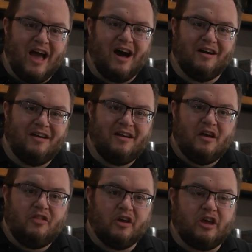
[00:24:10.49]
Yeah.
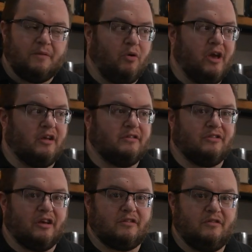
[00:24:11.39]
The kid playing
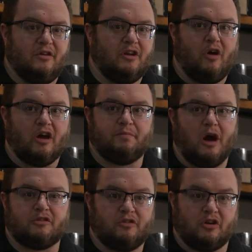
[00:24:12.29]
is like, you know,
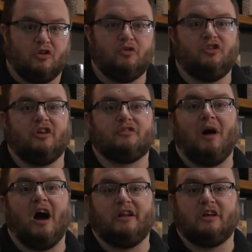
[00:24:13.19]
Xbox is there losing his
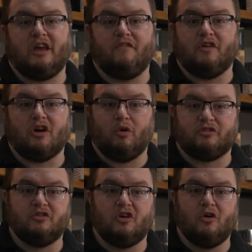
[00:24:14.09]
mind and can't figure out
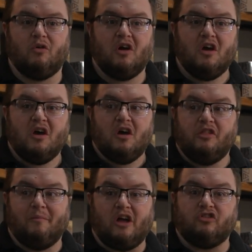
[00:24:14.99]
what to do.
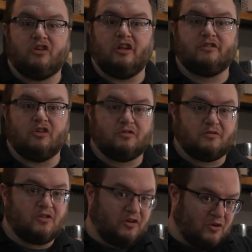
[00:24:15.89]
The Magic kids just
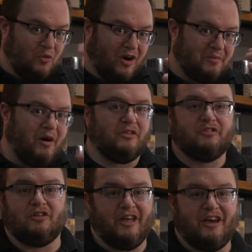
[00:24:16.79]
turned their water
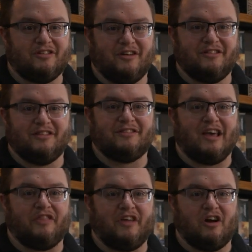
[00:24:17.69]
bottles into lanterns and
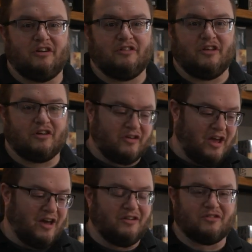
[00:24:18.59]
sat there, and it's like,
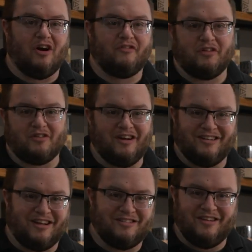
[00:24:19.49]
okay, I draw for
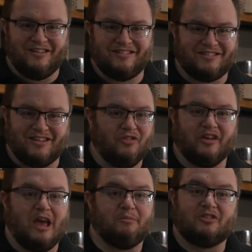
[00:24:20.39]
3, and it's still,
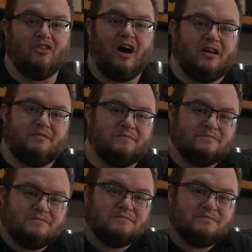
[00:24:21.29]
the game's still on.